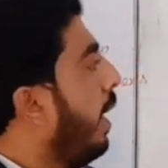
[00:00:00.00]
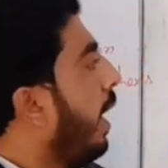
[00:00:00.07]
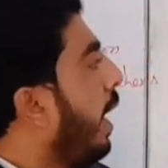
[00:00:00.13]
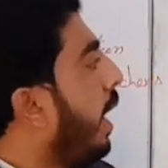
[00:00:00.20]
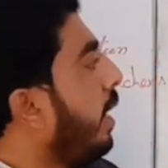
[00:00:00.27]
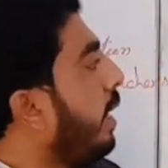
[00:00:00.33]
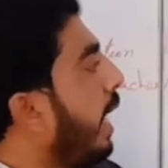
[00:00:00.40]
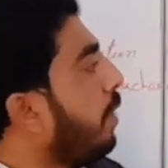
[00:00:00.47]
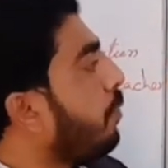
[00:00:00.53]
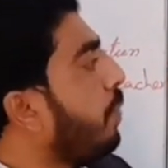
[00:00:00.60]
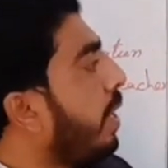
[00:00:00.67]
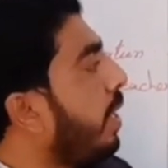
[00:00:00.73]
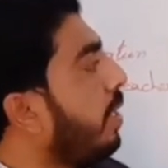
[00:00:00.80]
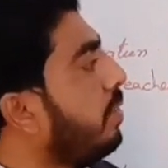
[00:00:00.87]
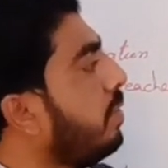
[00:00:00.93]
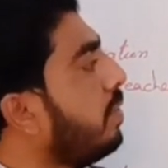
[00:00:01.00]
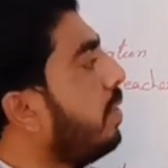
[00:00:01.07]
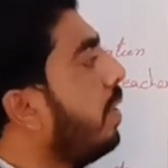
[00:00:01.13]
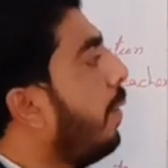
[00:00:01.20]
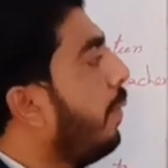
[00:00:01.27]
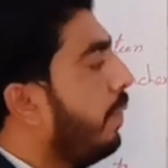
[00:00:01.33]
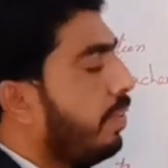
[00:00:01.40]
And next one is,
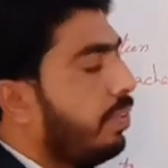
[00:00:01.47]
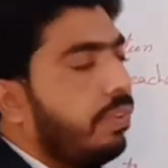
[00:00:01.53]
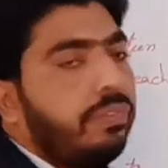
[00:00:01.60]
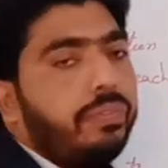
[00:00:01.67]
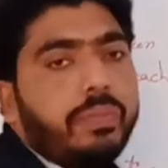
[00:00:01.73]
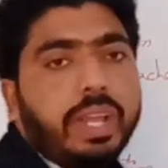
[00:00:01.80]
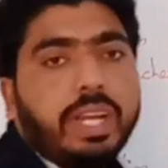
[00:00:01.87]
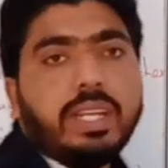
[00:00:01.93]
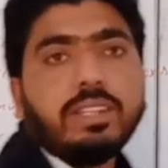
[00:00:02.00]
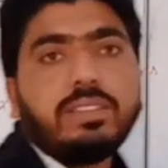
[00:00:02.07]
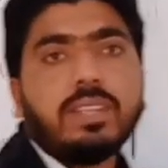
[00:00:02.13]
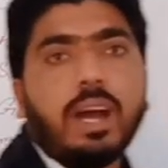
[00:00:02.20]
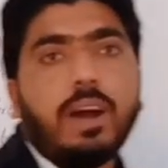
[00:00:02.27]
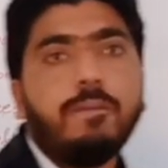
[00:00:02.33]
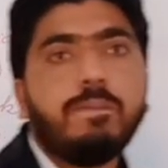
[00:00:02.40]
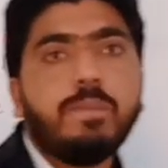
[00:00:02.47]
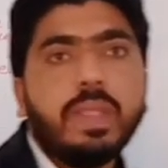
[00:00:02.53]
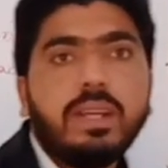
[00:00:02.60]
this is theta sound.